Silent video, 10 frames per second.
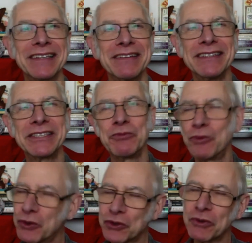is it
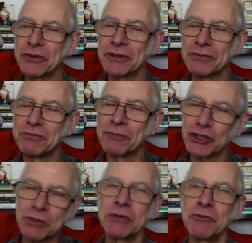
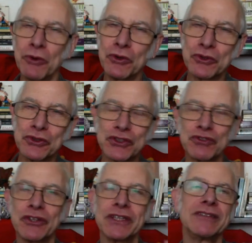possibly Wardour
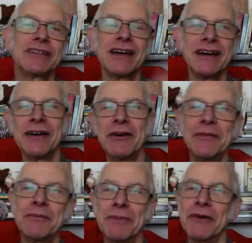Street,
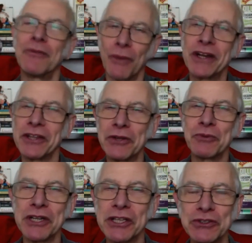but one of
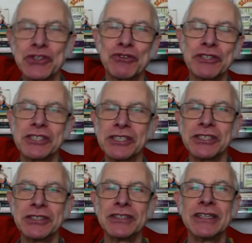those streets
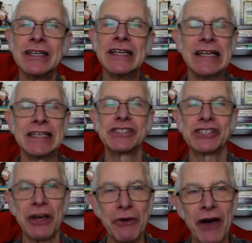in
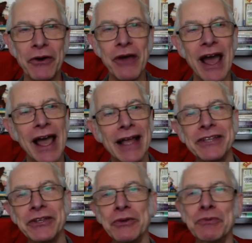Soho, and
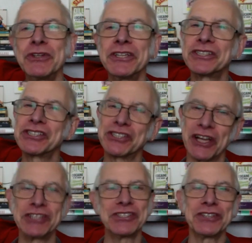you would
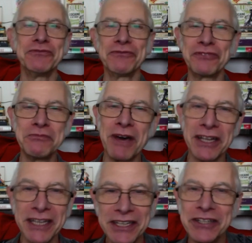exchange them for
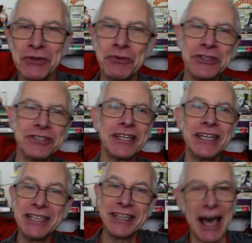money and you would
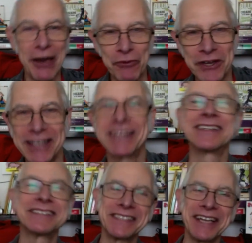eat that week.
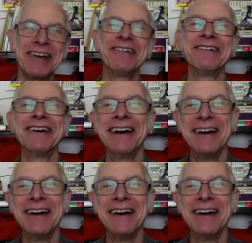So